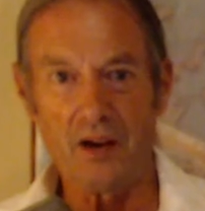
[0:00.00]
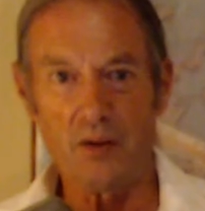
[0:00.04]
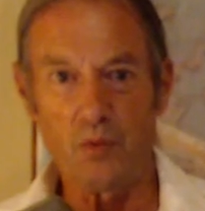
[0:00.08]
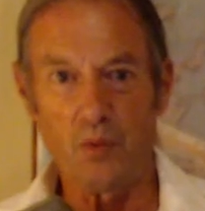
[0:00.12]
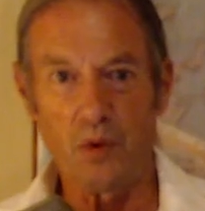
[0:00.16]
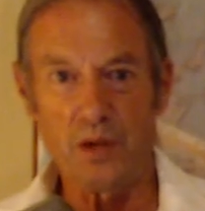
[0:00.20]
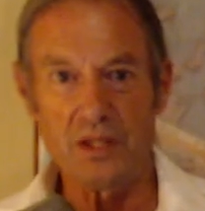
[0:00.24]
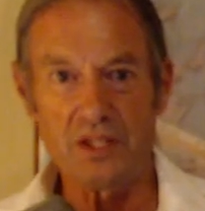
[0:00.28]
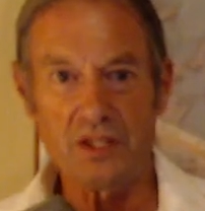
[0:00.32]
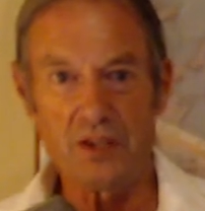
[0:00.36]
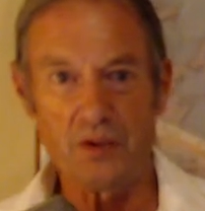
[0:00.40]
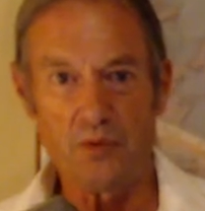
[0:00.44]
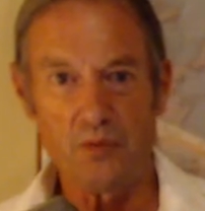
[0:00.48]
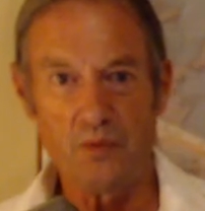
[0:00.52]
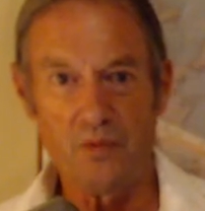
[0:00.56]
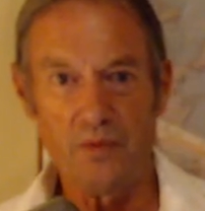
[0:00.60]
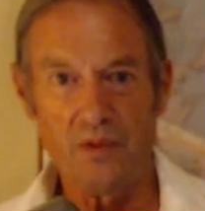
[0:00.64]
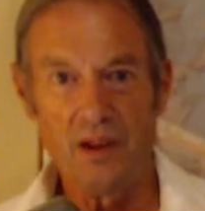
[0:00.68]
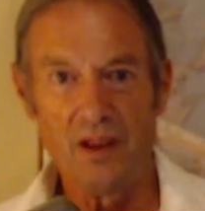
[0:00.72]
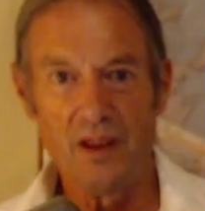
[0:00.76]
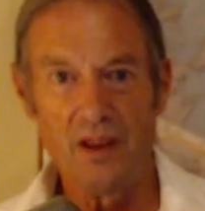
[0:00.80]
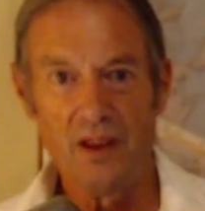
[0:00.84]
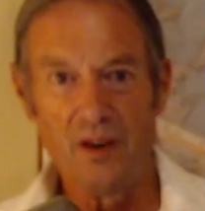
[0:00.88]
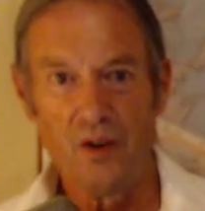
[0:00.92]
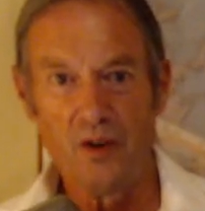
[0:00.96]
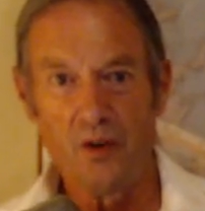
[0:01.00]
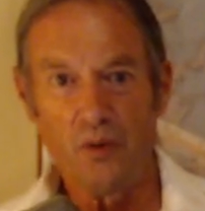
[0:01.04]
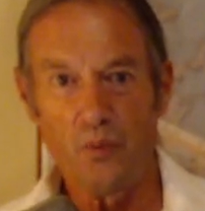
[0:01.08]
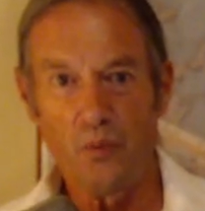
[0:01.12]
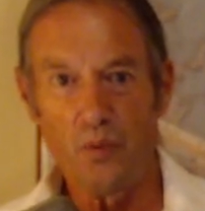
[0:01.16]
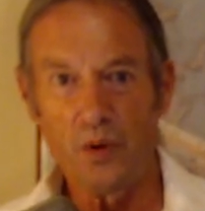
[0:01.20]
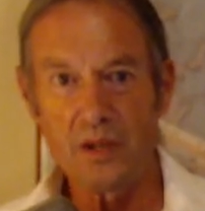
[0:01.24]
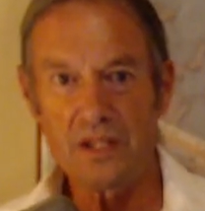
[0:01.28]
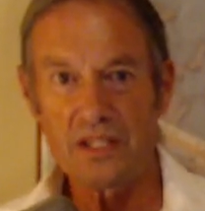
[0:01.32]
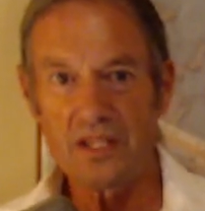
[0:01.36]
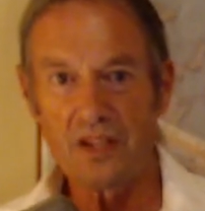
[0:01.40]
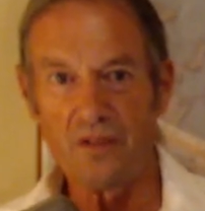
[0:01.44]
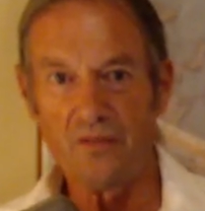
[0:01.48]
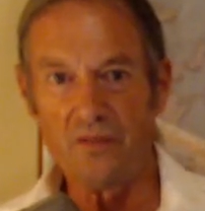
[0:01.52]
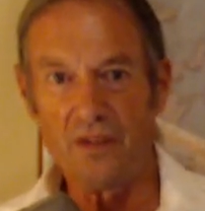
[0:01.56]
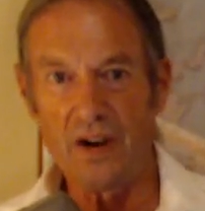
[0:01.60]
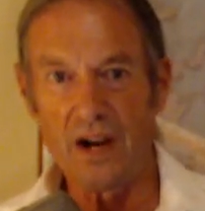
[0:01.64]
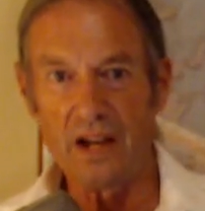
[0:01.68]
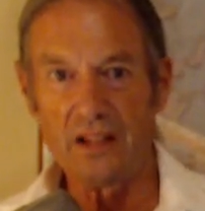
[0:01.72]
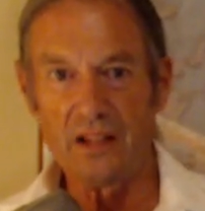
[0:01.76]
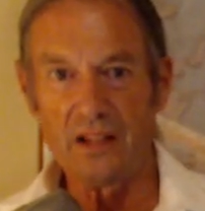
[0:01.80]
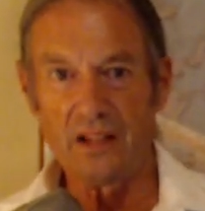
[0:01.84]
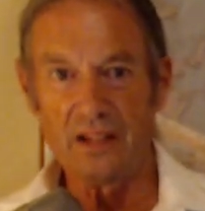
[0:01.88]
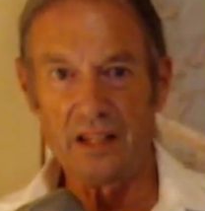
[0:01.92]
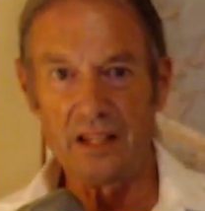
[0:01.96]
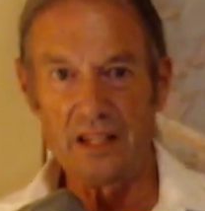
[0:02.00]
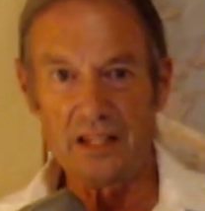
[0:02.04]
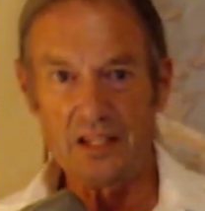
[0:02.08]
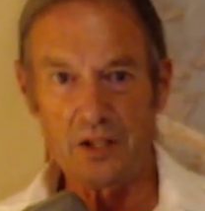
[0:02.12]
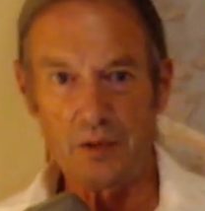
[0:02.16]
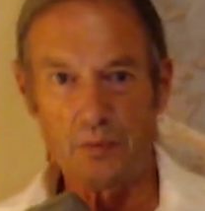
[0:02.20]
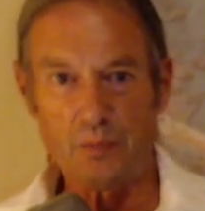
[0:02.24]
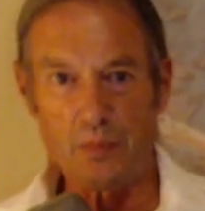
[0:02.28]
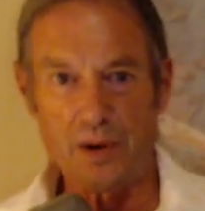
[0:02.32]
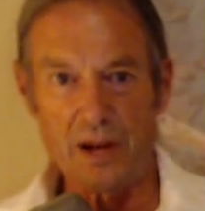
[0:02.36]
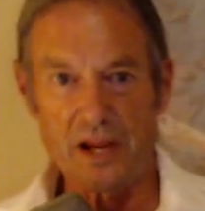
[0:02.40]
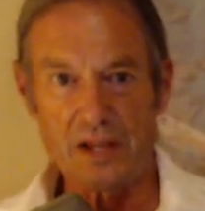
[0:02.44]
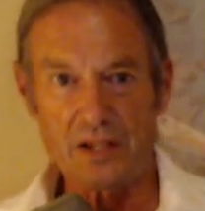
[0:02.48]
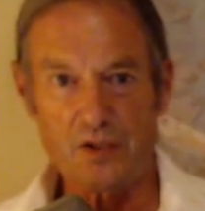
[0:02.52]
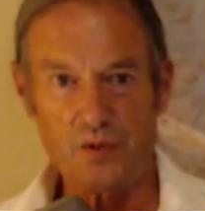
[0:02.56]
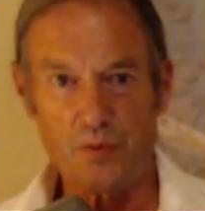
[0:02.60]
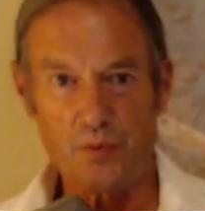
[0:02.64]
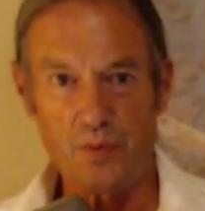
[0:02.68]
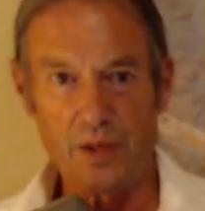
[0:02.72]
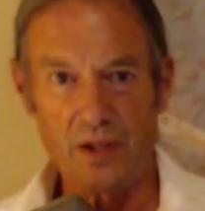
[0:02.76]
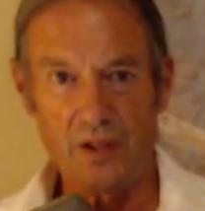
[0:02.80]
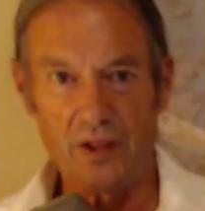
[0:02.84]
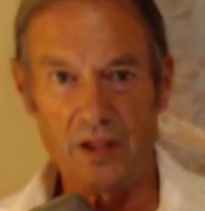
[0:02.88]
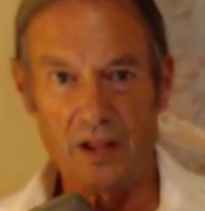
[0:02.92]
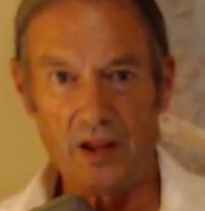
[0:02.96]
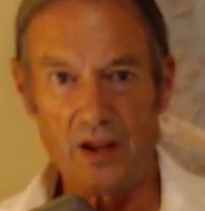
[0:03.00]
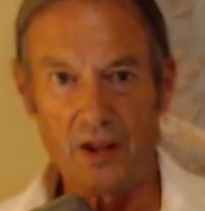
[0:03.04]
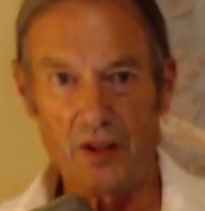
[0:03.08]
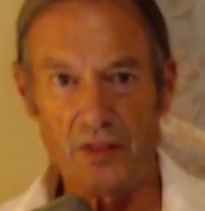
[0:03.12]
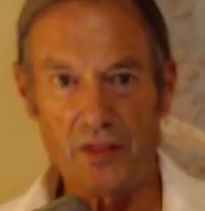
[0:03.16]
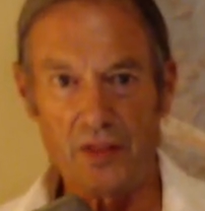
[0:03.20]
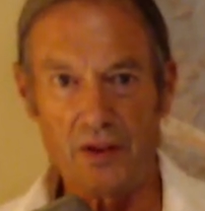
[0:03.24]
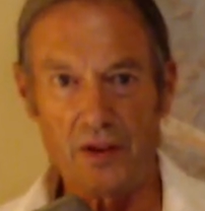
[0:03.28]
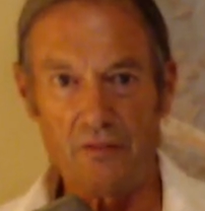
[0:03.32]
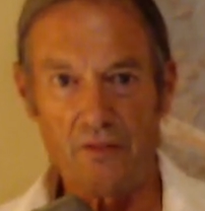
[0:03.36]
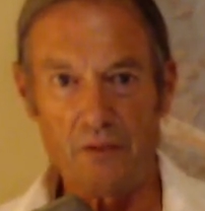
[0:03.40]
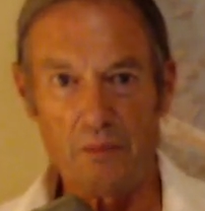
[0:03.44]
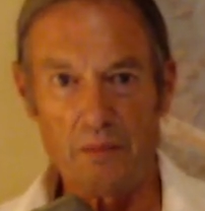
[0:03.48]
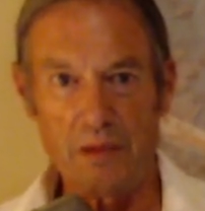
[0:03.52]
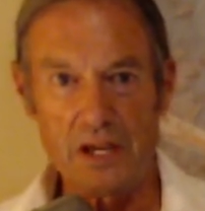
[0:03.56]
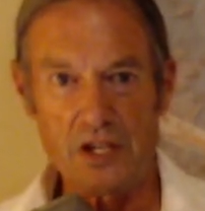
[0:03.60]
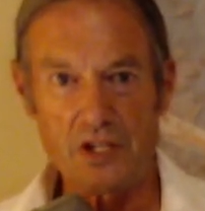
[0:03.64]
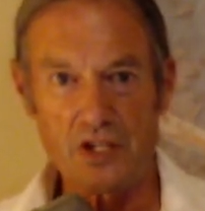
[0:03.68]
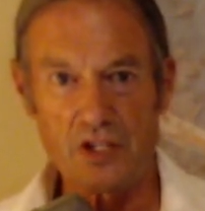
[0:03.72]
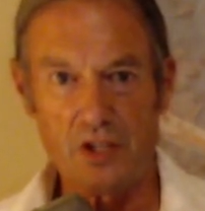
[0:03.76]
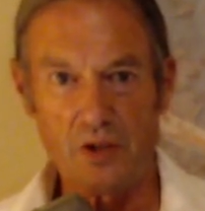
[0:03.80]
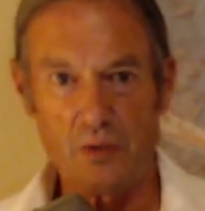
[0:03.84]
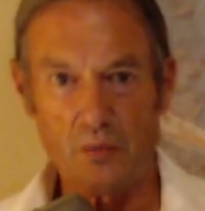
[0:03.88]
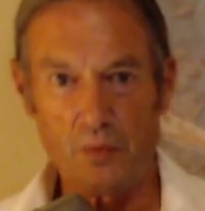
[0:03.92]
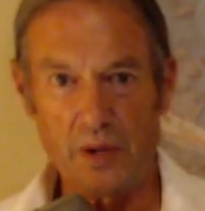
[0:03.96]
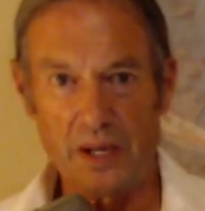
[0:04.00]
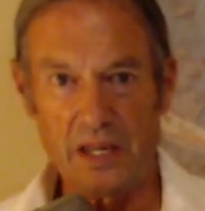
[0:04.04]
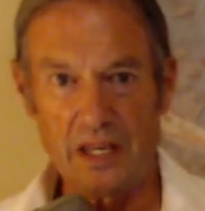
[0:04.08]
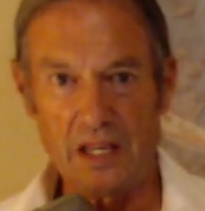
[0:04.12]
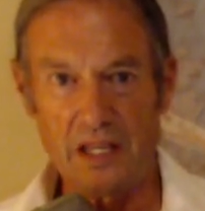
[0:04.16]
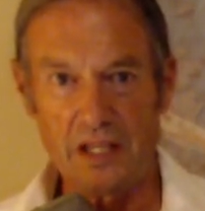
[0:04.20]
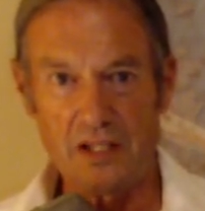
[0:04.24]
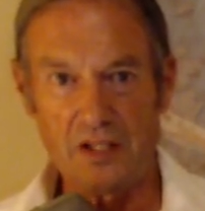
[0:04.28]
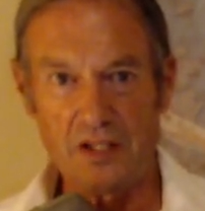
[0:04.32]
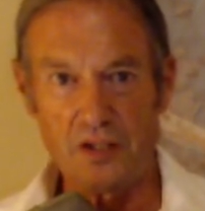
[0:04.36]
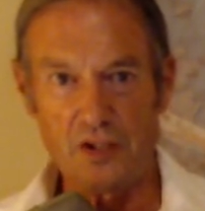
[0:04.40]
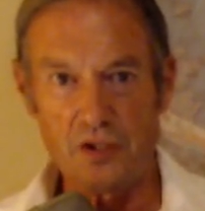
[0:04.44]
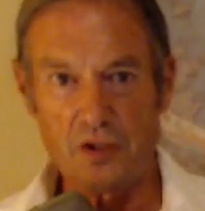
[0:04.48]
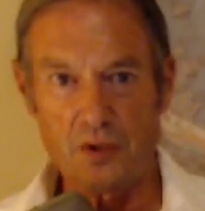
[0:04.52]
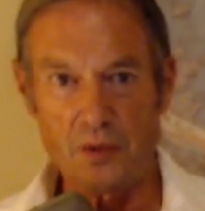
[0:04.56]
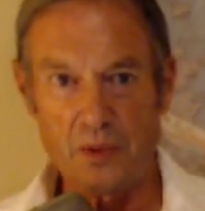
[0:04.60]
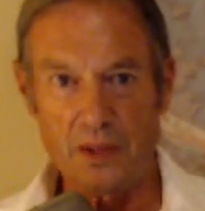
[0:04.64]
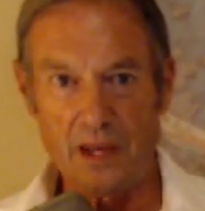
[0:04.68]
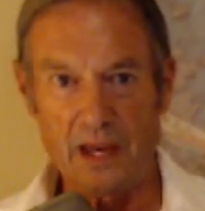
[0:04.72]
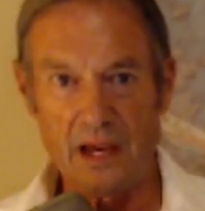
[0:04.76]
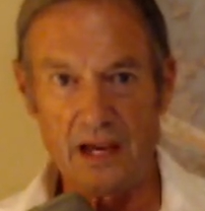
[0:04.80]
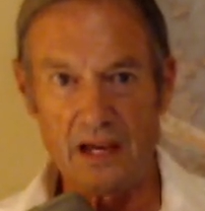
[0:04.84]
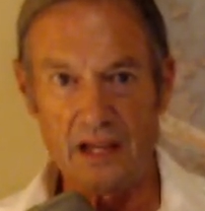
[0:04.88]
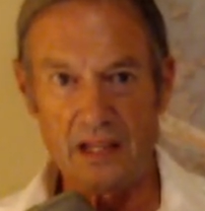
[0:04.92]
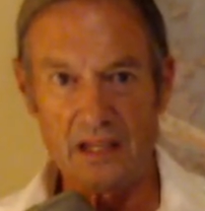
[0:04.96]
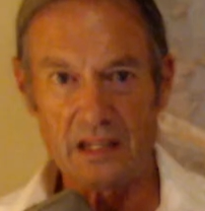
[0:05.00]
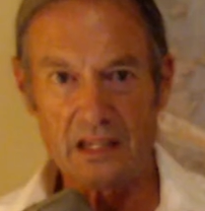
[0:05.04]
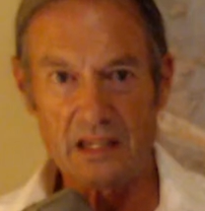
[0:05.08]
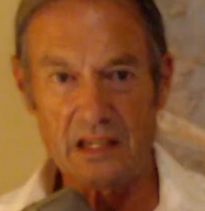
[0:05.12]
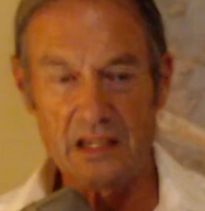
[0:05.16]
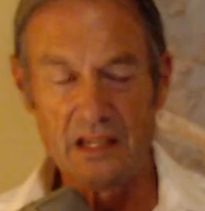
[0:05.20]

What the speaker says: What's the violently suppressed real health information that we need to do that?